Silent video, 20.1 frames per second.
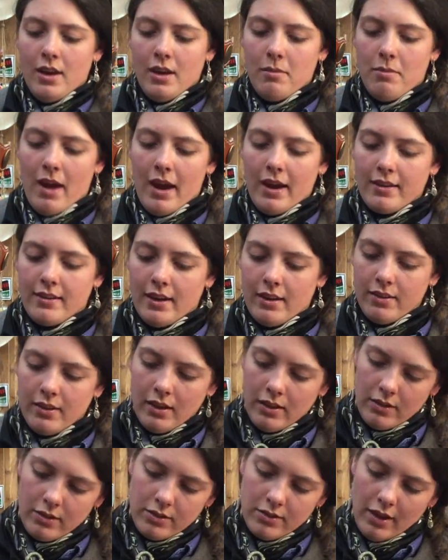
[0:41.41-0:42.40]
and back down
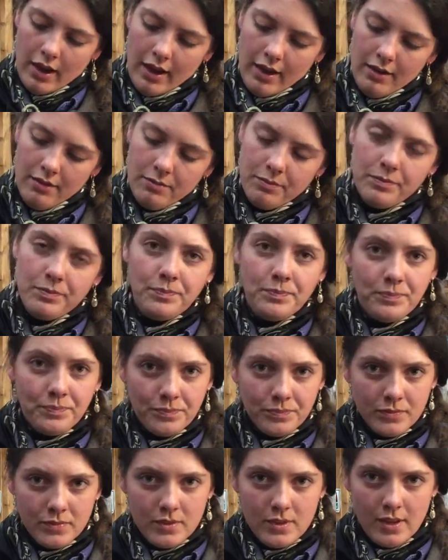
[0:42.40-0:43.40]
the other side
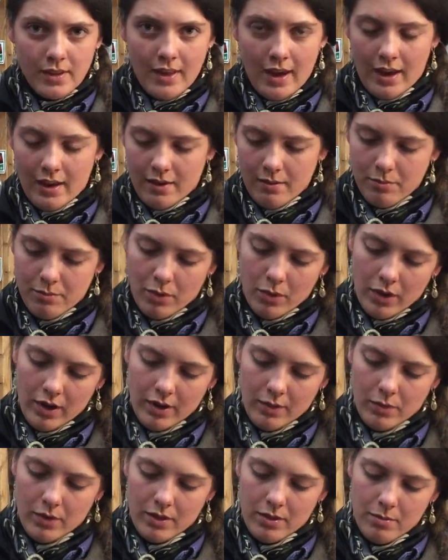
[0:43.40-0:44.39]
to that
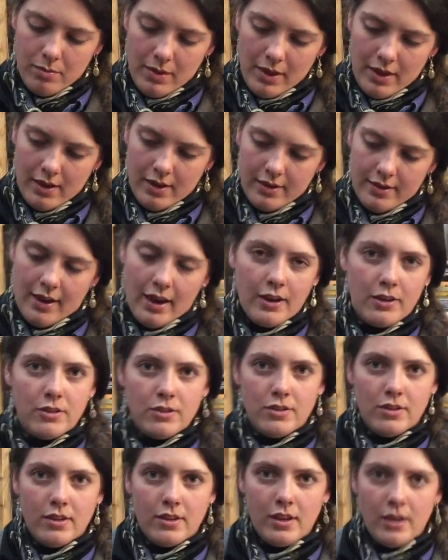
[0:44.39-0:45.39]
point where the bit
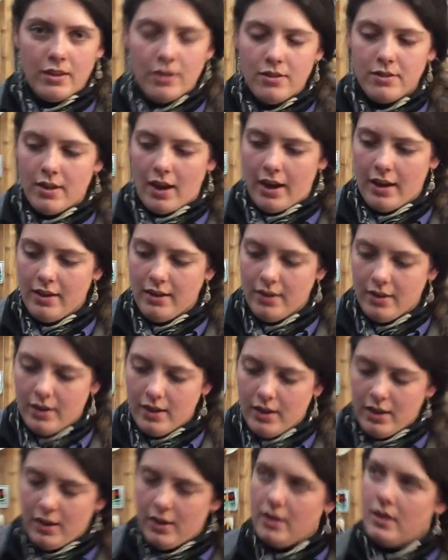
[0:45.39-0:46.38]
attaches on the other side.
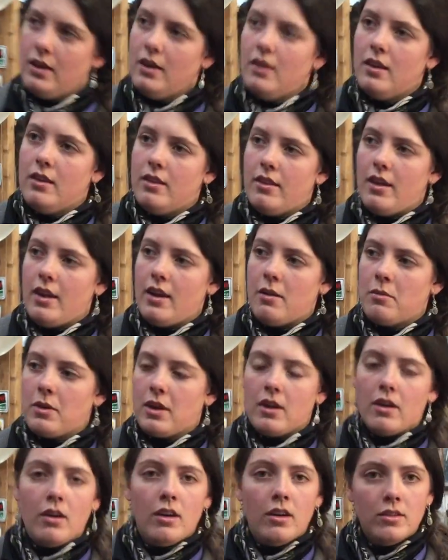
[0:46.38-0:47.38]
Then I'm
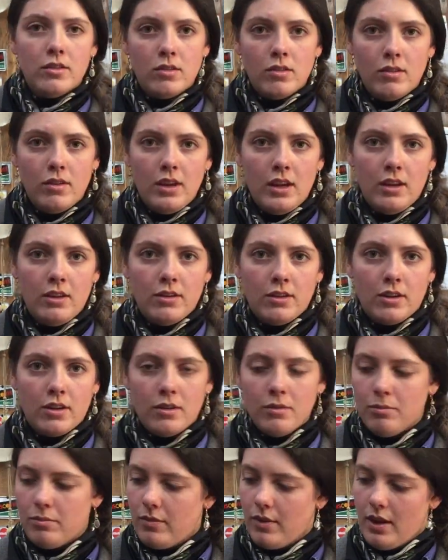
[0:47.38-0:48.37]
going to also need
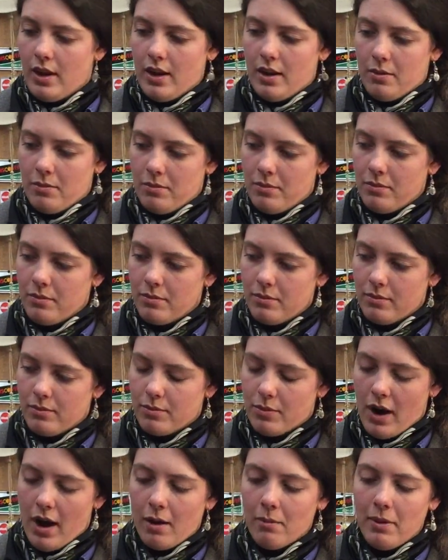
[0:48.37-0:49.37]
your um,
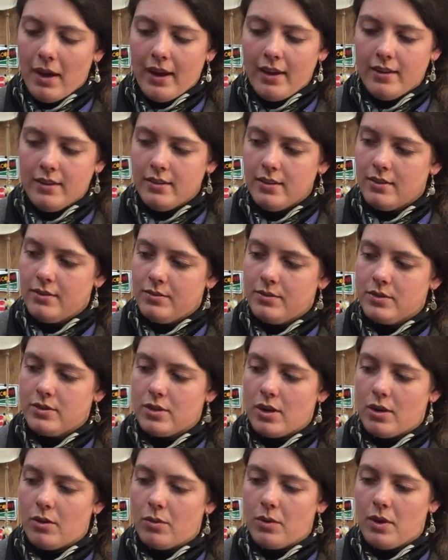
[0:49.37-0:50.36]
brow band.
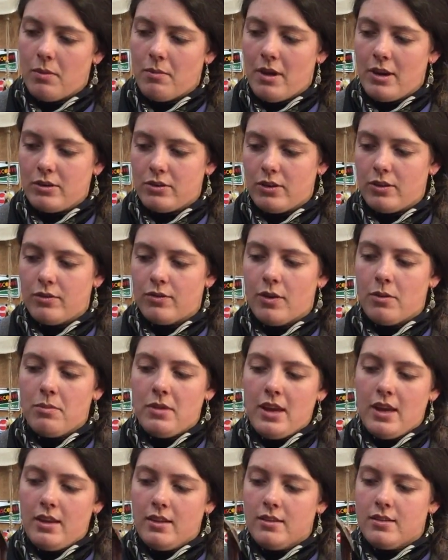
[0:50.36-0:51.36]
So we measure
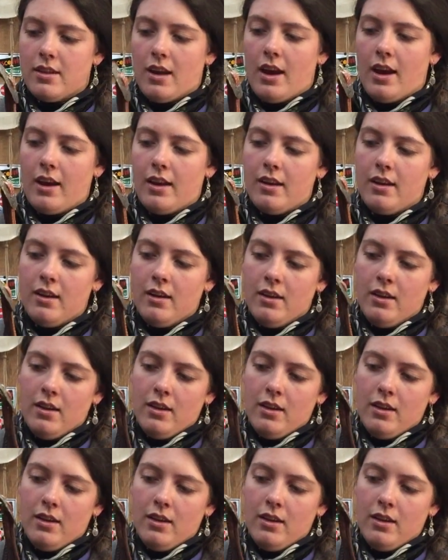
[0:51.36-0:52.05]
from the inside